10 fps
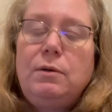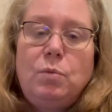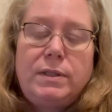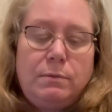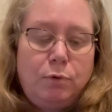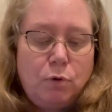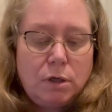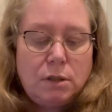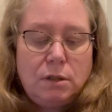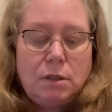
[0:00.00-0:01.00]
and what's
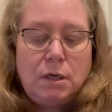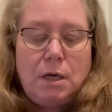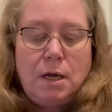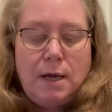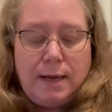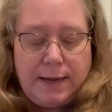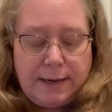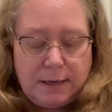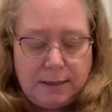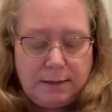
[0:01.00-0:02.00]
important
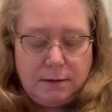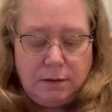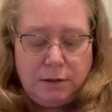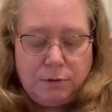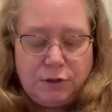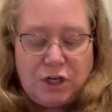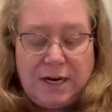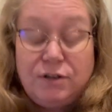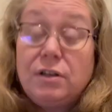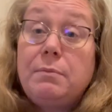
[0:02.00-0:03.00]
and you know the
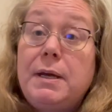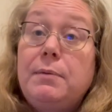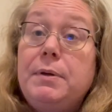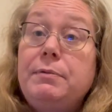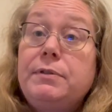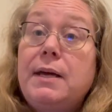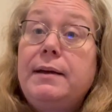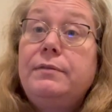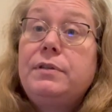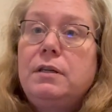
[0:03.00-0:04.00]
change it can make in people's
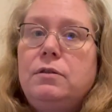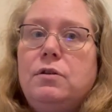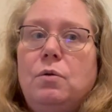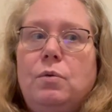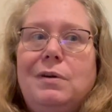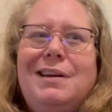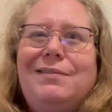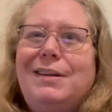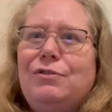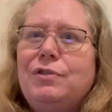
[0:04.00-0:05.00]
lives and so we're kind
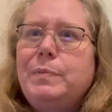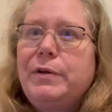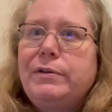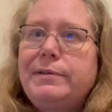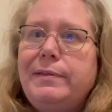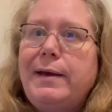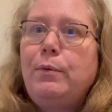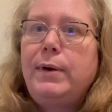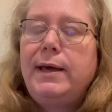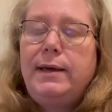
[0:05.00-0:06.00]
of kindred spirits in
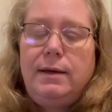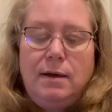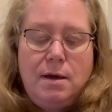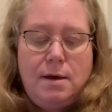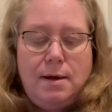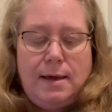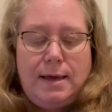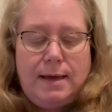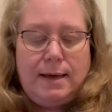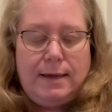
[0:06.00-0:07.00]
that way
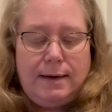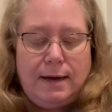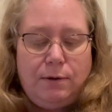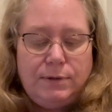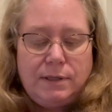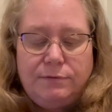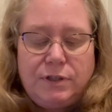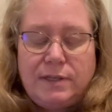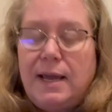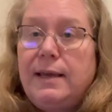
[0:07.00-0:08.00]
and I always love
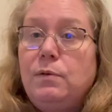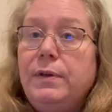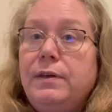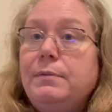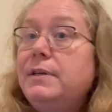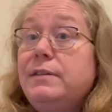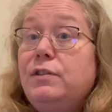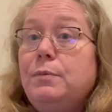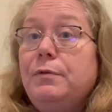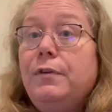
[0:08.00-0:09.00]
just hanging with him because he's
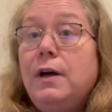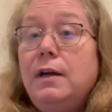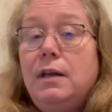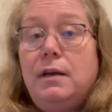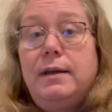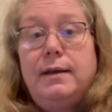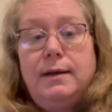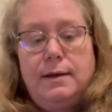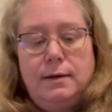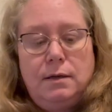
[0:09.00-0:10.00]
super fun
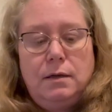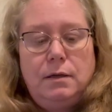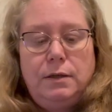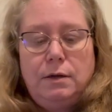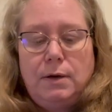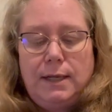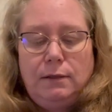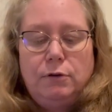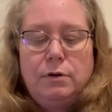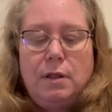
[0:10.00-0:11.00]
and you know I
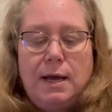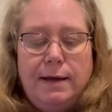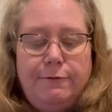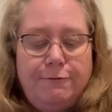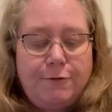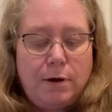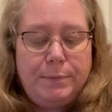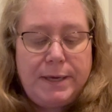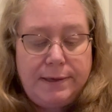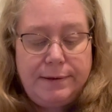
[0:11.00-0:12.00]
learn a lot
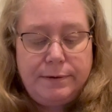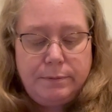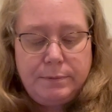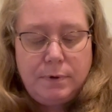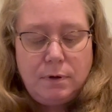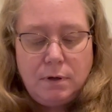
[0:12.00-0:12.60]
from him